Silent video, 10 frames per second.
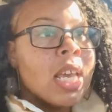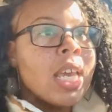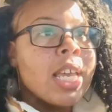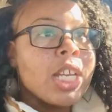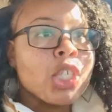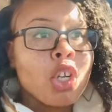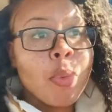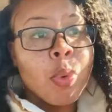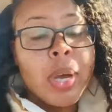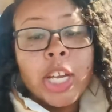it can show
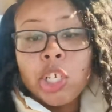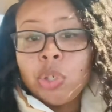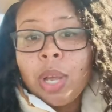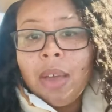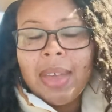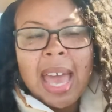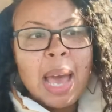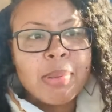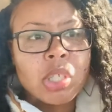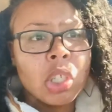up in ways you have
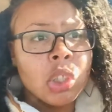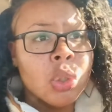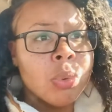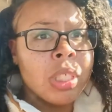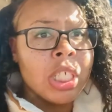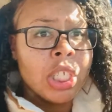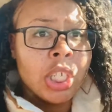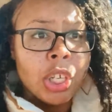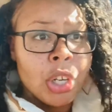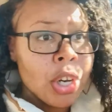absolutely
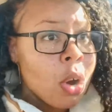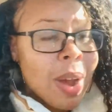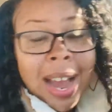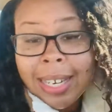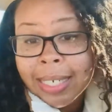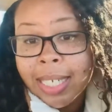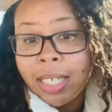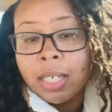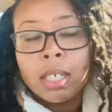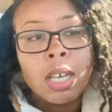no
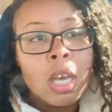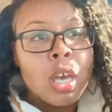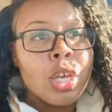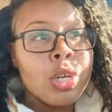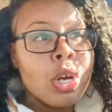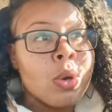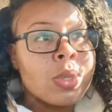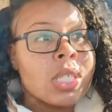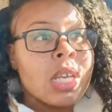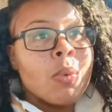idea.
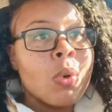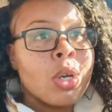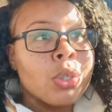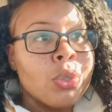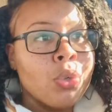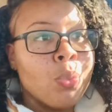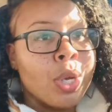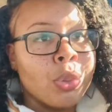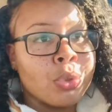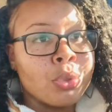Someone who
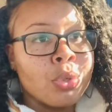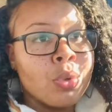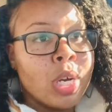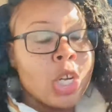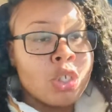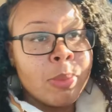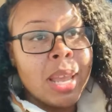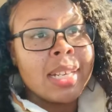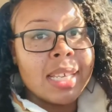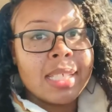went through a
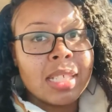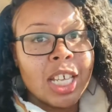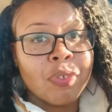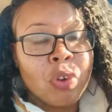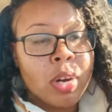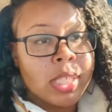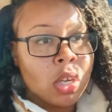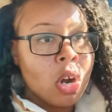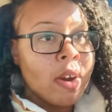traumatic incident as far as a car